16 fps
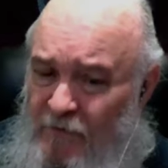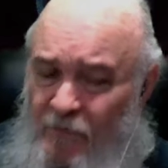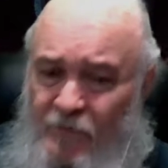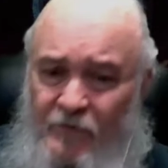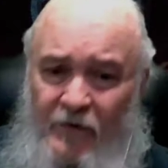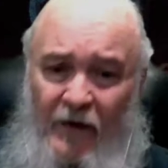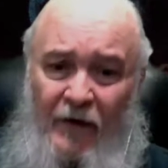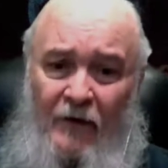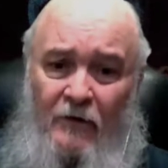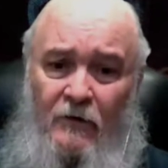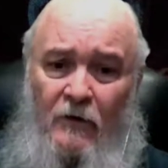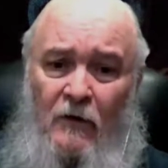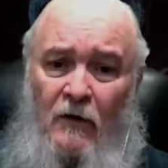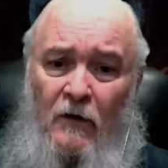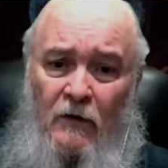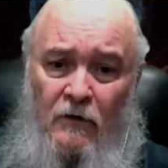of sand
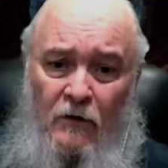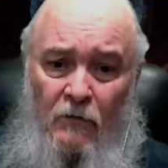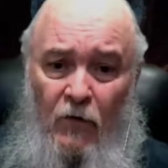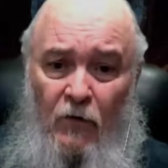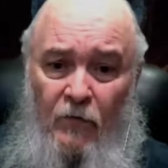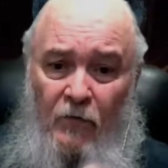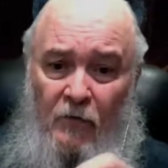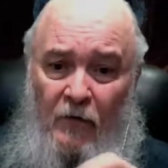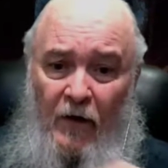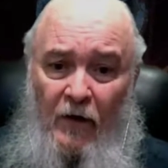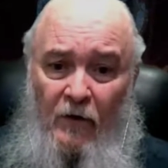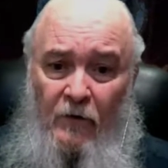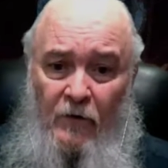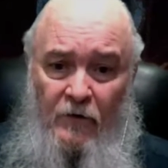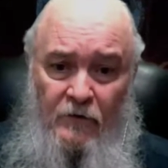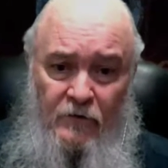to move
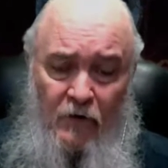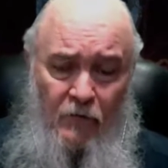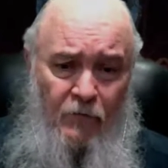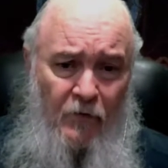around and jump